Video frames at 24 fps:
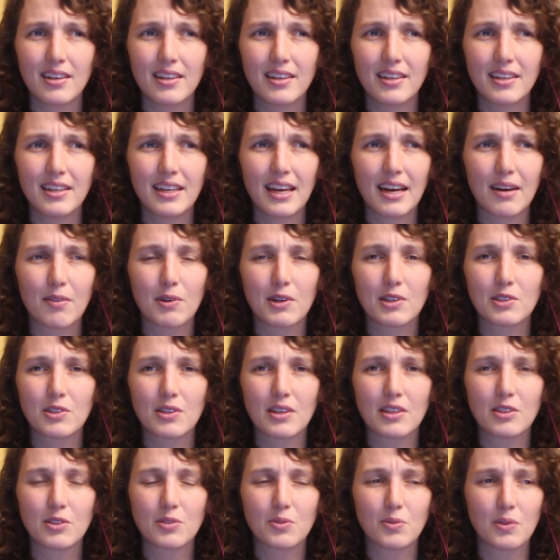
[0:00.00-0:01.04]
Whereas
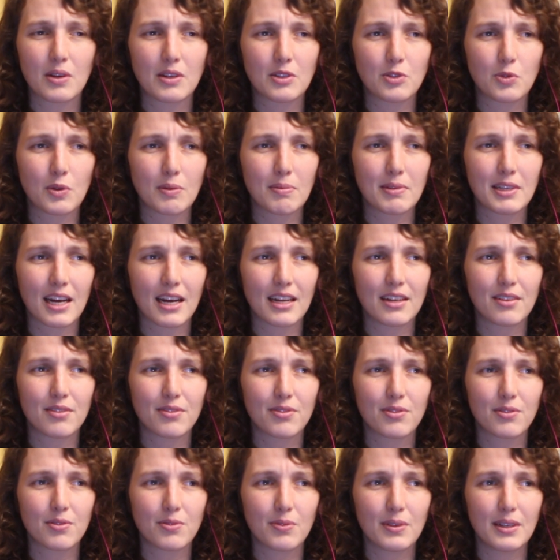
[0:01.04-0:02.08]
as women, kind of
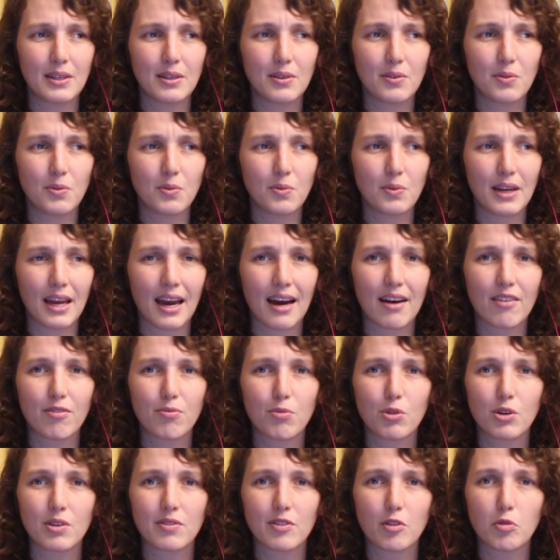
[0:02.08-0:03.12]
we have
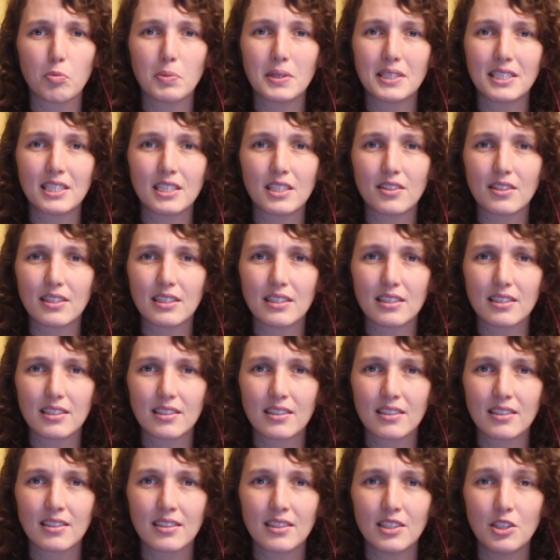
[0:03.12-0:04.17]
more of a
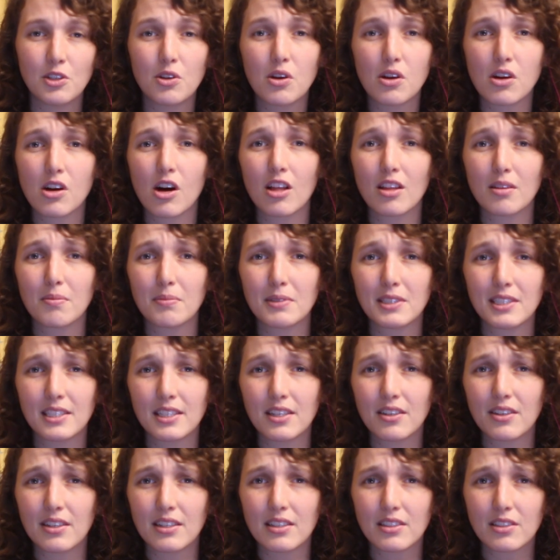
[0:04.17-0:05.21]
mysterious, you could call it
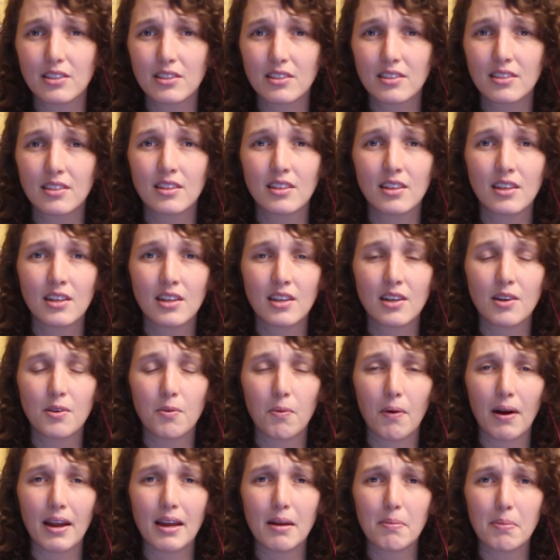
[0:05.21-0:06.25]
mysterious,
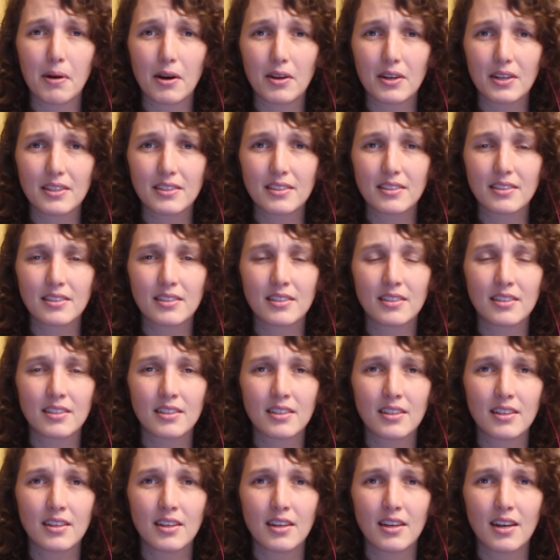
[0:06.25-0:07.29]
way about us.
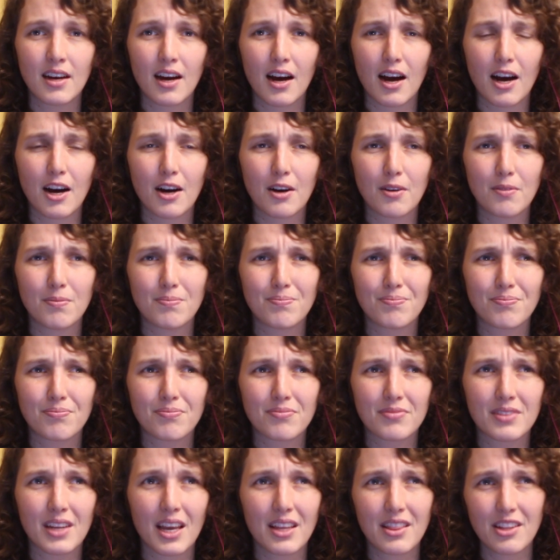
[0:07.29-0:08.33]
And
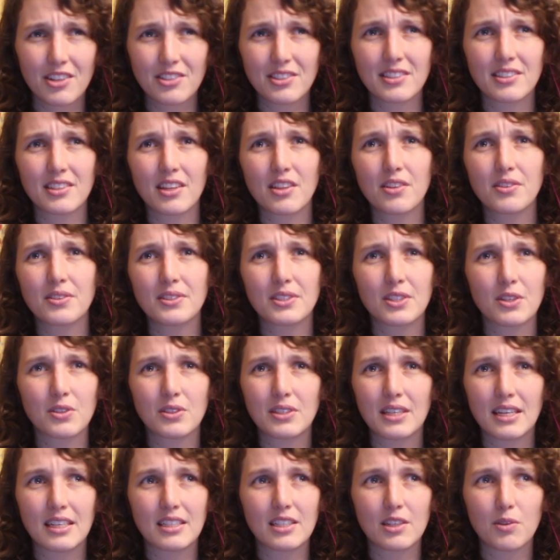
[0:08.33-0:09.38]
there's this other
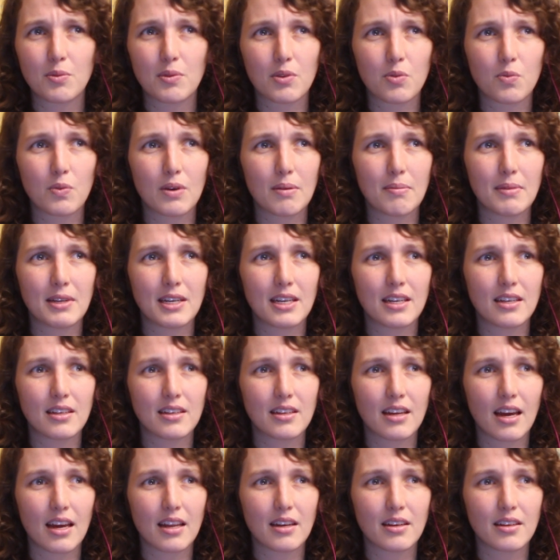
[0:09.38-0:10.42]
association with women
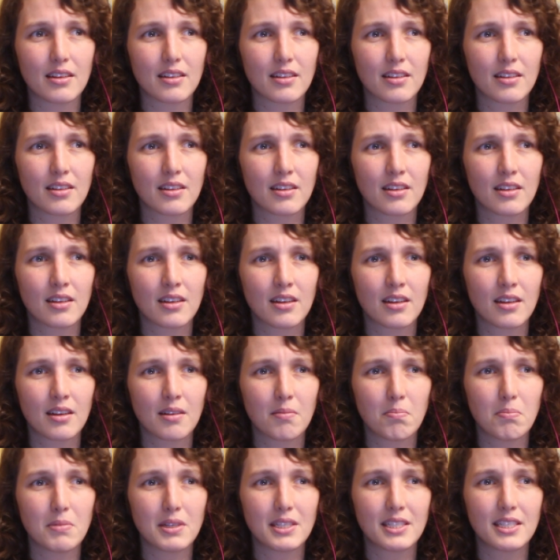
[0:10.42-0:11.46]
and
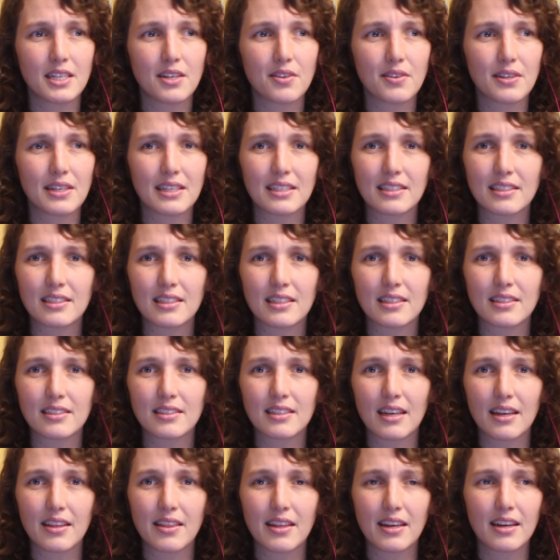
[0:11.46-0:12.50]
mysteriousness.
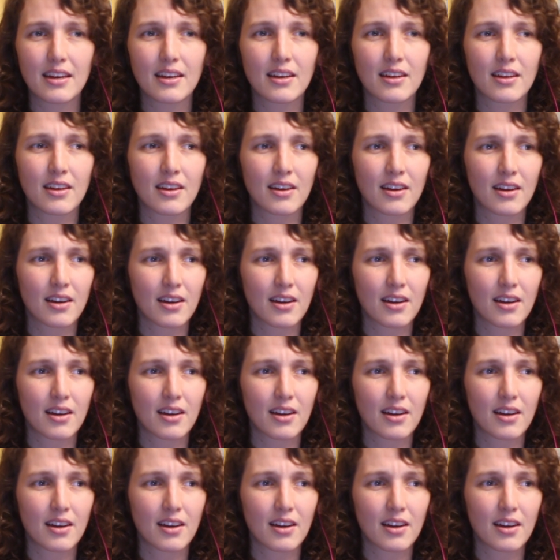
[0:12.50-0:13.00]
I think